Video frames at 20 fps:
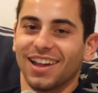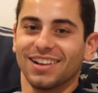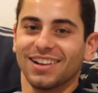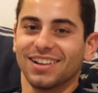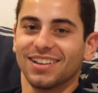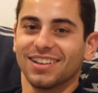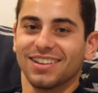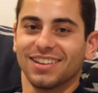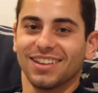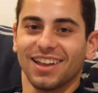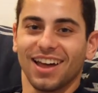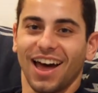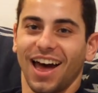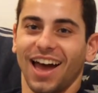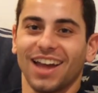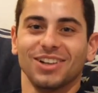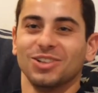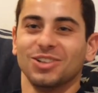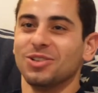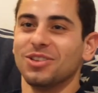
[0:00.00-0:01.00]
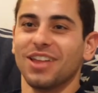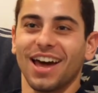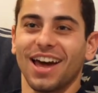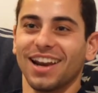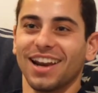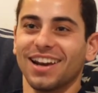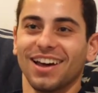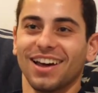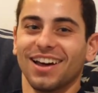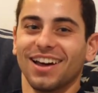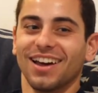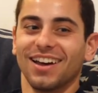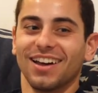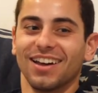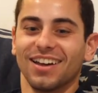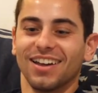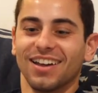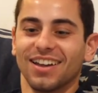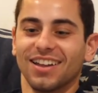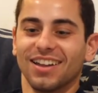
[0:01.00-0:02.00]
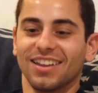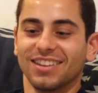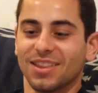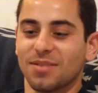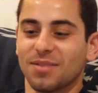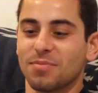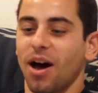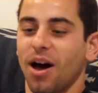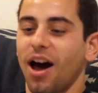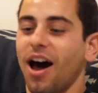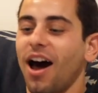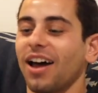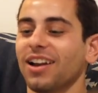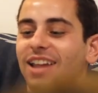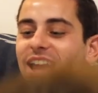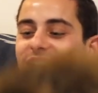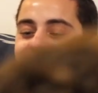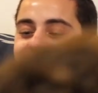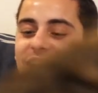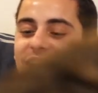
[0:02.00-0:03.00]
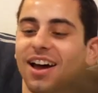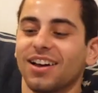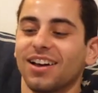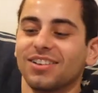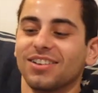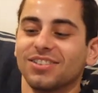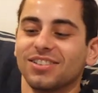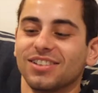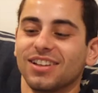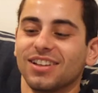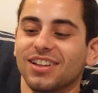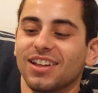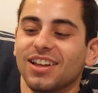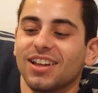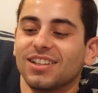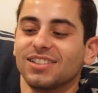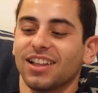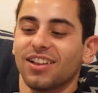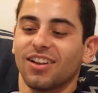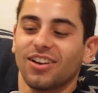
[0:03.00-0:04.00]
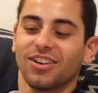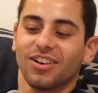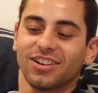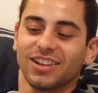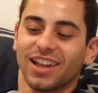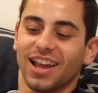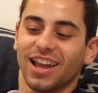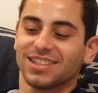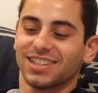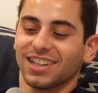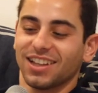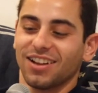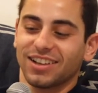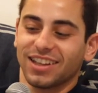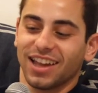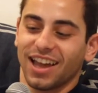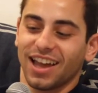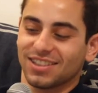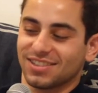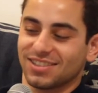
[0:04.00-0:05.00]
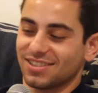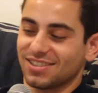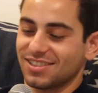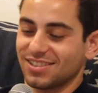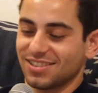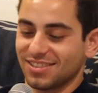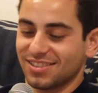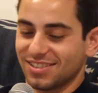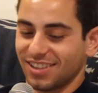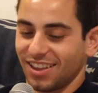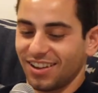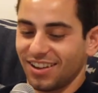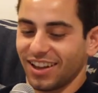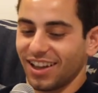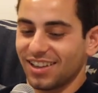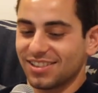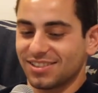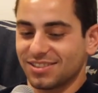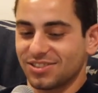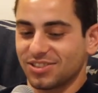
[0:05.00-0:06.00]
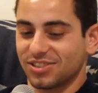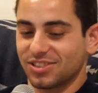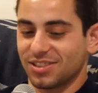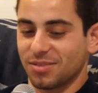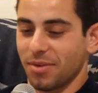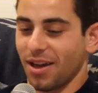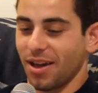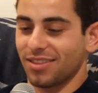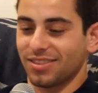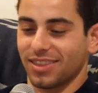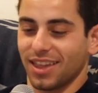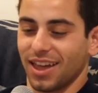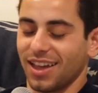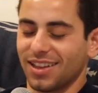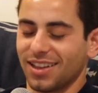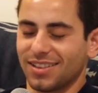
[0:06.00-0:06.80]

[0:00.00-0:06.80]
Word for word: But the pod doesn't. The yeah, pod, fair. yeah. Fair. Why don't you tell, tell our, yeah, tell our guests, tell our guests just about that.